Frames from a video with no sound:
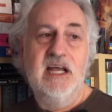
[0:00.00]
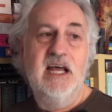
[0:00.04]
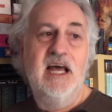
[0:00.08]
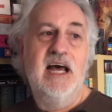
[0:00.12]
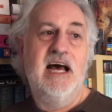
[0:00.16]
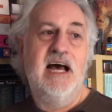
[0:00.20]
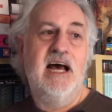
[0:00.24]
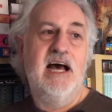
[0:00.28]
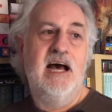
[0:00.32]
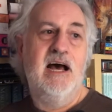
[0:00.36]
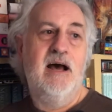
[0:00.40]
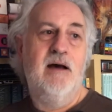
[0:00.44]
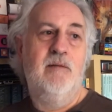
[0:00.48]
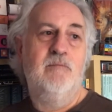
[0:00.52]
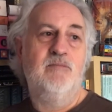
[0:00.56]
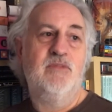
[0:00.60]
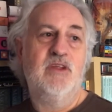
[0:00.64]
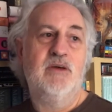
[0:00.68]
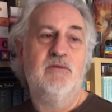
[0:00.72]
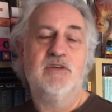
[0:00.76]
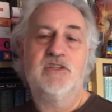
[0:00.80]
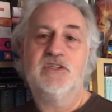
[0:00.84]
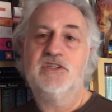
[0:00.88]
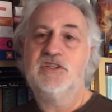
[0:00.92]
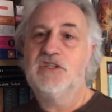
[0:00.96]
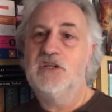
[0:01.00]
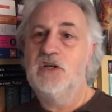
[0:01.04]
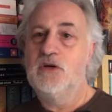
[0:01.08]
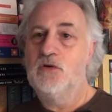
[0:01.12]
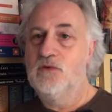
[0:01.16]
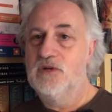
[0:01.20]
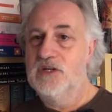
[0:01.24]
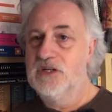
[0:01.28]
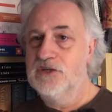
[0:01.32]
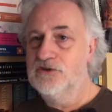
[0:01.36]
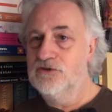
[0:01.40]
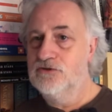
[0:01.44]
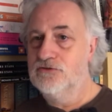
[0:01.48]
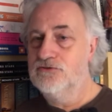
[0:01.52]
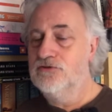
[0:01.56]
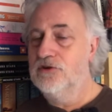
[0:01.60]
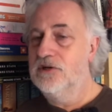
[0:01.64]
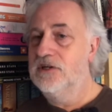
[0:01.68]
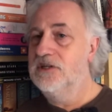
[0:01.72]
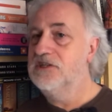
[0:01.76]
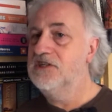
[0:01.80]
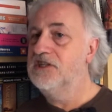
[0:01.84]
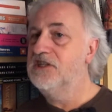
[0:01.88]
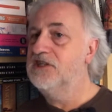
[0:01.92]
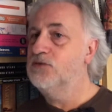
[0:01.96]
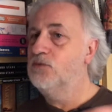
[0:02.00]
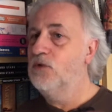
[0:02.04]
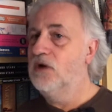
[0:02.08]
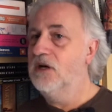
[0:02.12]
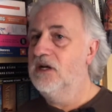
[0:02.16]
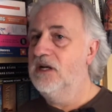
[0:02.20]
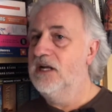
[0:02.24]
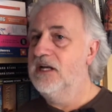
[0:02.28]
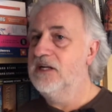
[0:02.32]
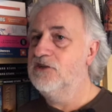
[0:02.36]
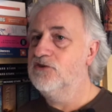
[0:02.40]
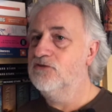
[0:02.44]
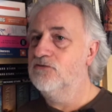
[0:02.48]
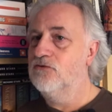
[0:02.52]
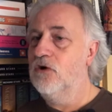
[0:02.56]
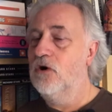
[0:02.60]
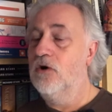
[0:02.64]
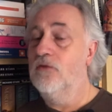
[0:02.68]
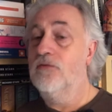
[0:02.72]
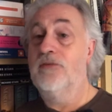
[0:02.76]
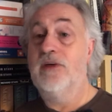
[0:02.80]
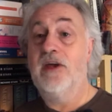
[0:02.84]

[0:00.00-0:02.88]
There were two initial trilogies, one later on.